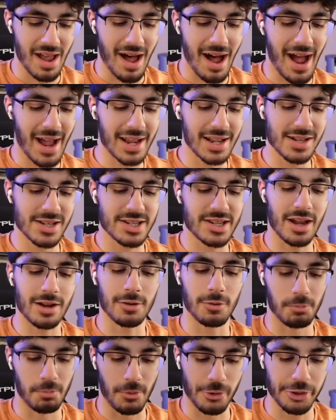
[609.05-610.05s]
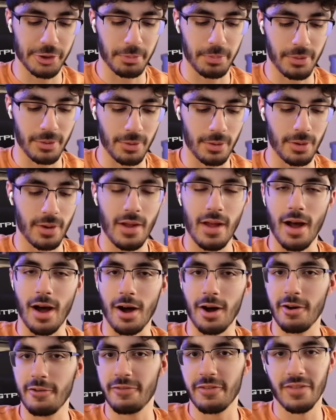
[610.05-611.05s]
I can cycle multiple
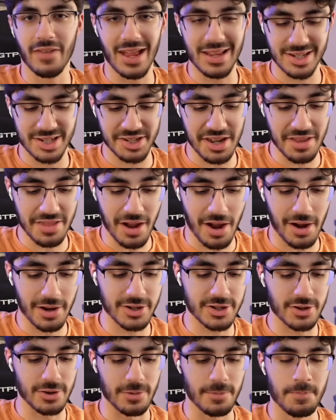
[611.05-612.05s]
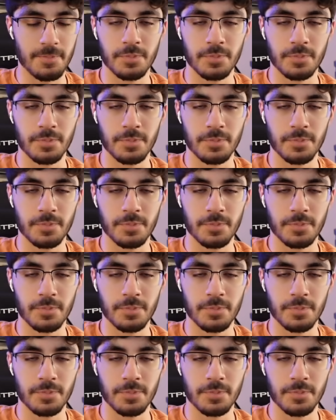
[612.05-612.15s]
of, let's say, the hunter.